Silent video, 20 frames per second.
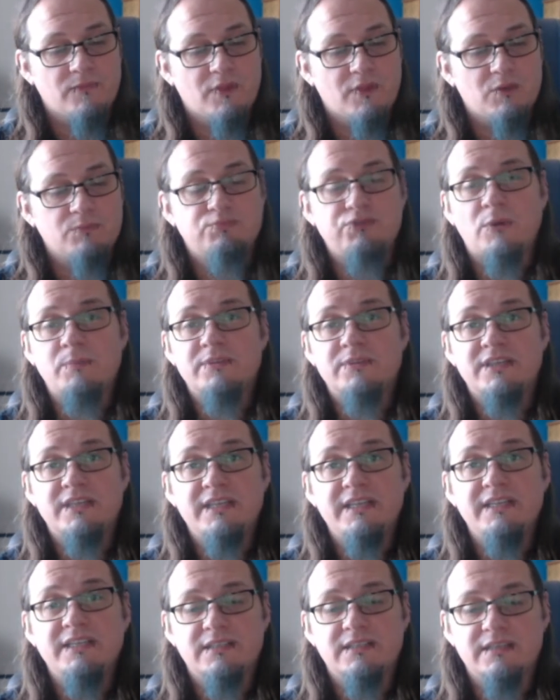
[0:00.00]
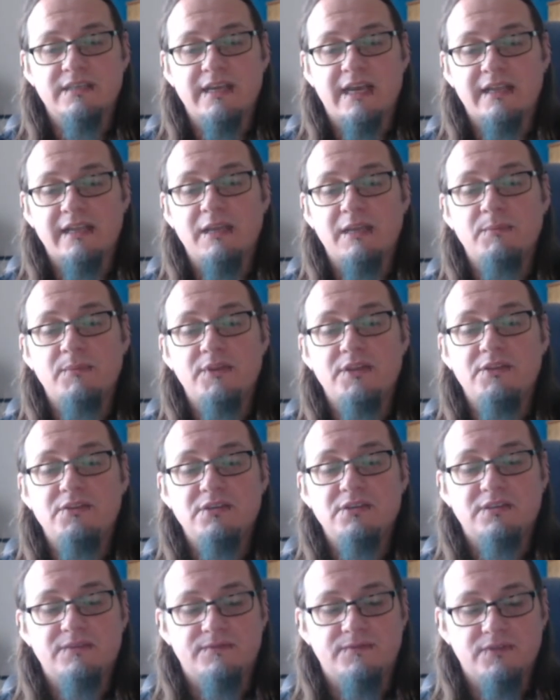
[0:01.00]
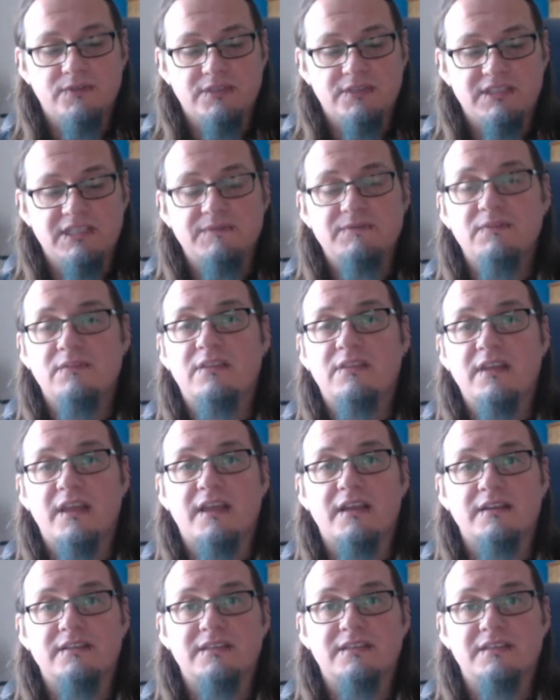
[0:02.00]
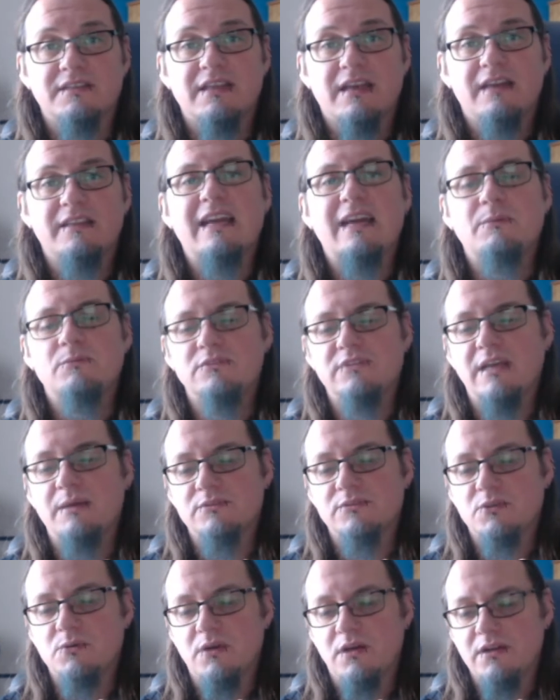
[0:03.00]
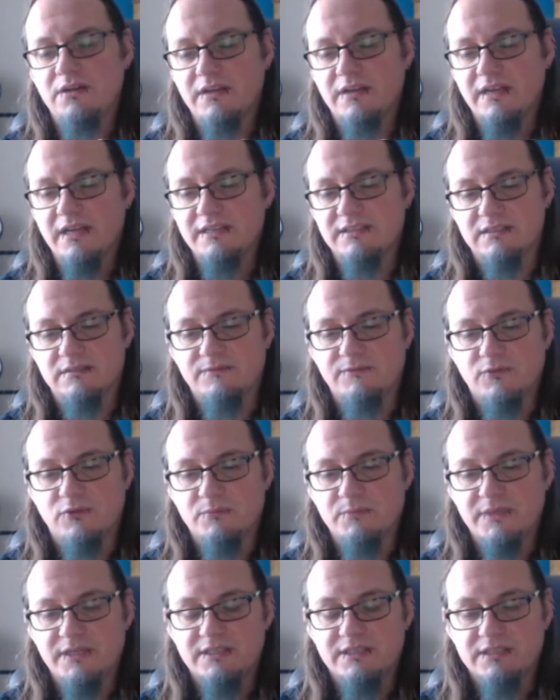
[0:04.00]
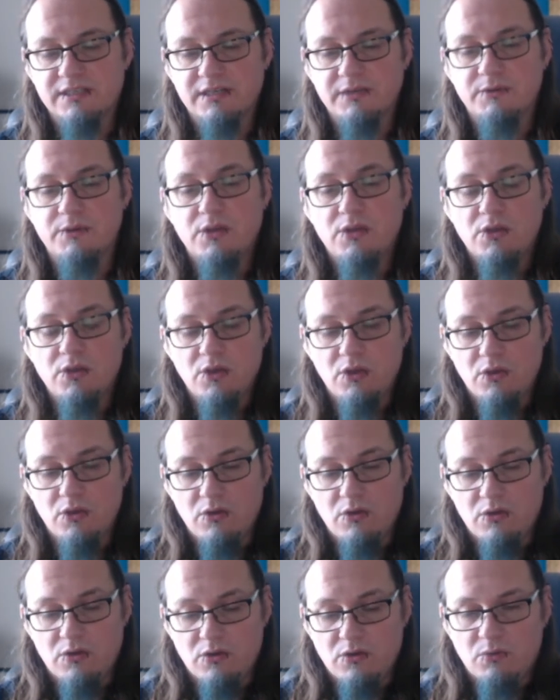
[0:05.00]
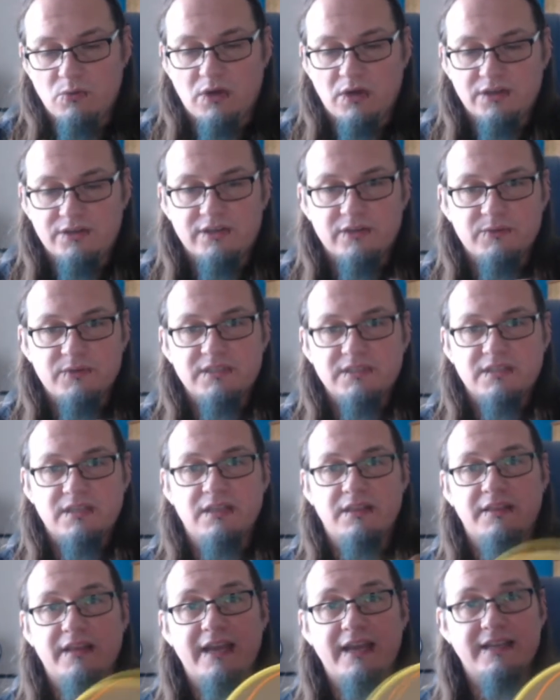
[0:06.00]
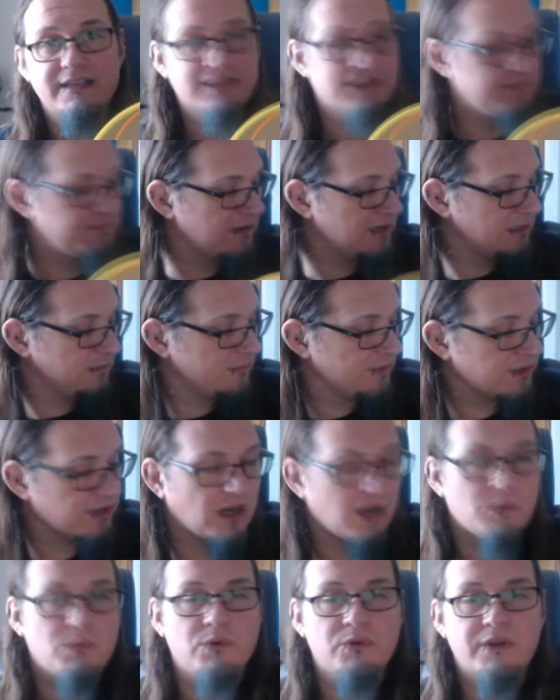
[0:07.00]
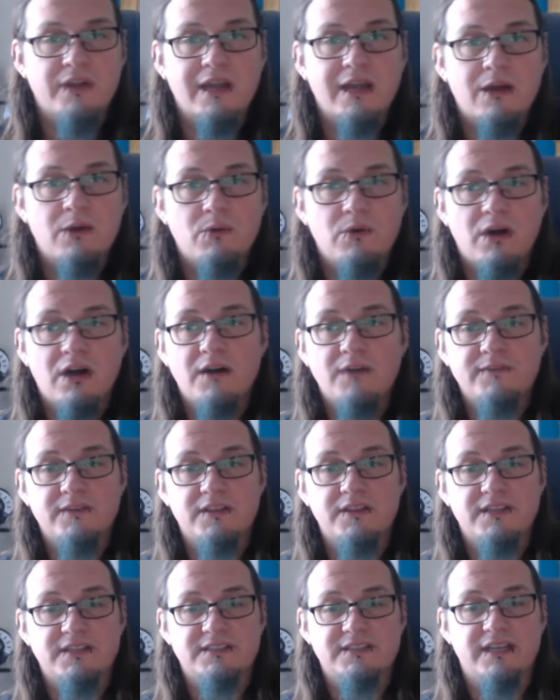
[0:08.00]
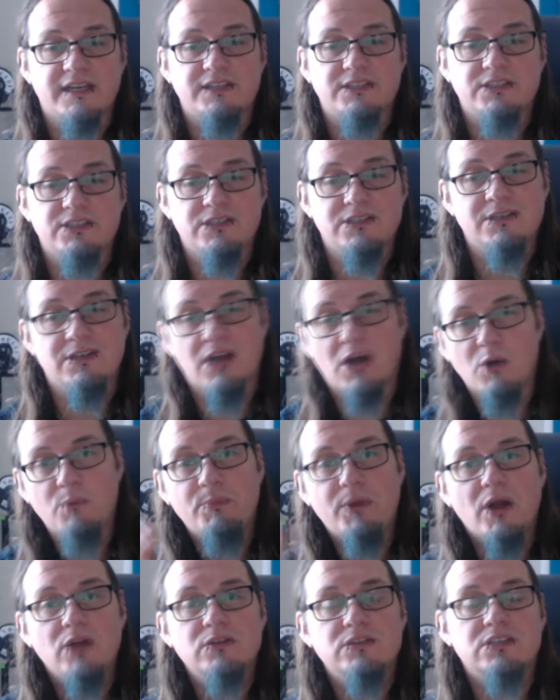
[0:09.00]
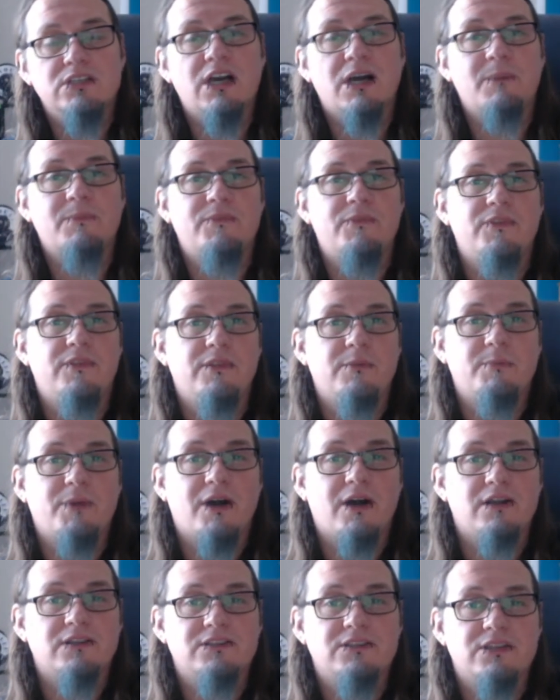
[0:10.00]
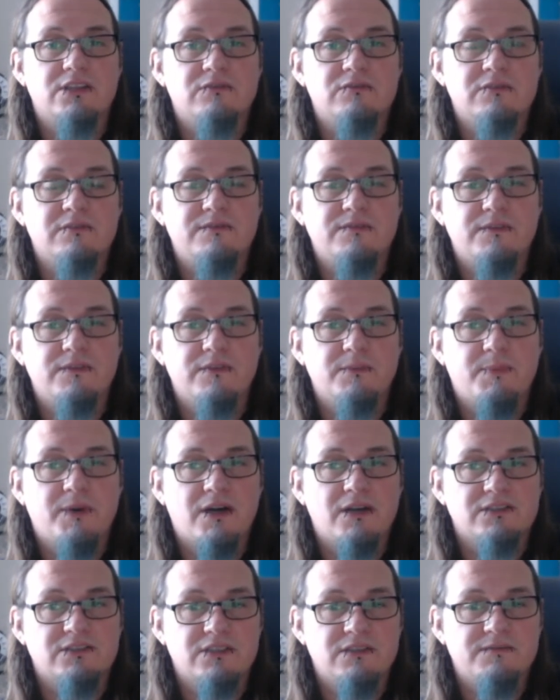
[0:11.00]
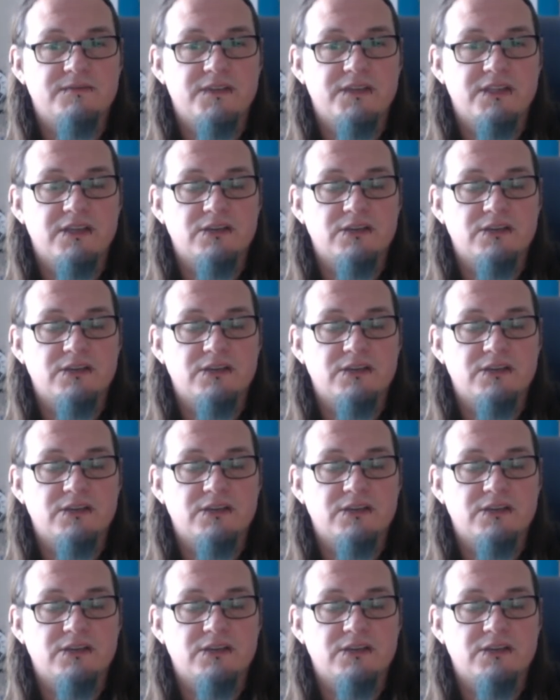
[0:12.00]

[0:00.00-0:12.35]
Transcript: properties and can be used for different things, and that was quite a good lesson for me. So what I'll do is, that is the filament. I will now, after this section, I'll post up the parts of the video